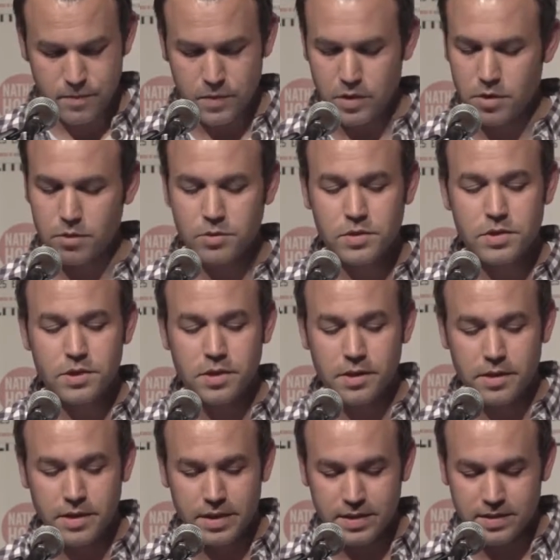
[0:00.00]
"No,
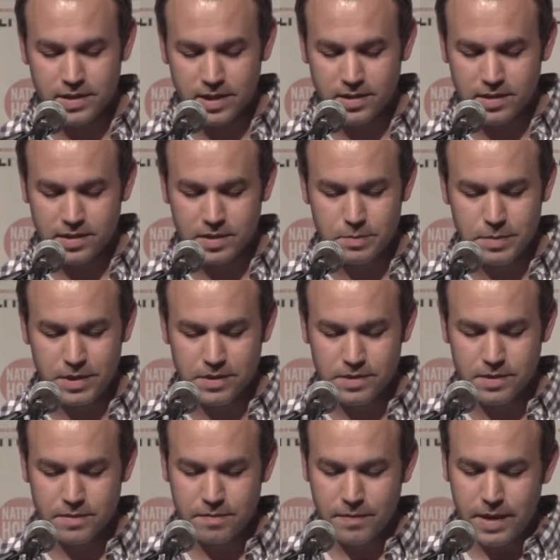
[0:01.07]
sir," he says and
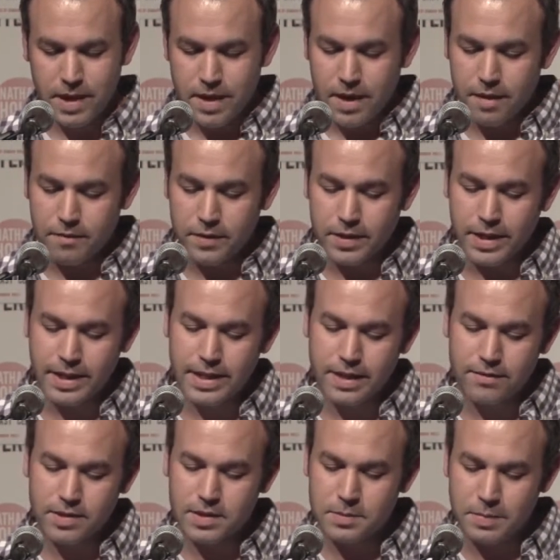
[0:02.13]
spits. "I feel like
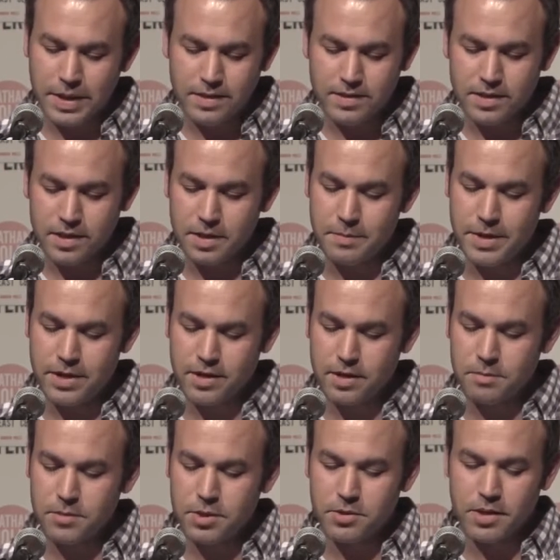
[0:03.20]
Kevin Spacey in
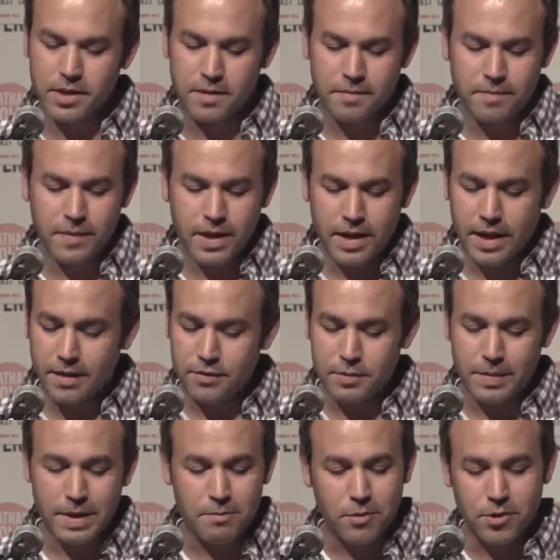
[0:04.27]
American Beauty. After
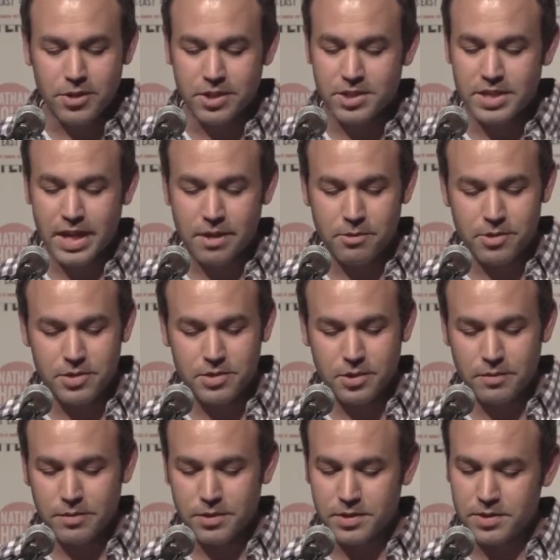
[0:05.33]
my morning shower is
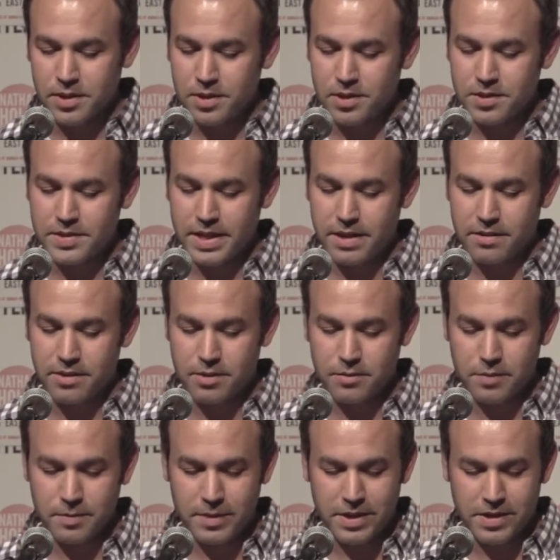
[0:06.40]
over, it's all downhill
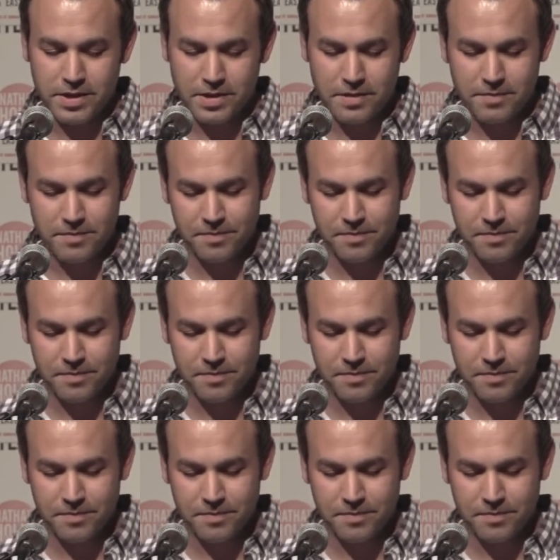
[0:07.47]
from here."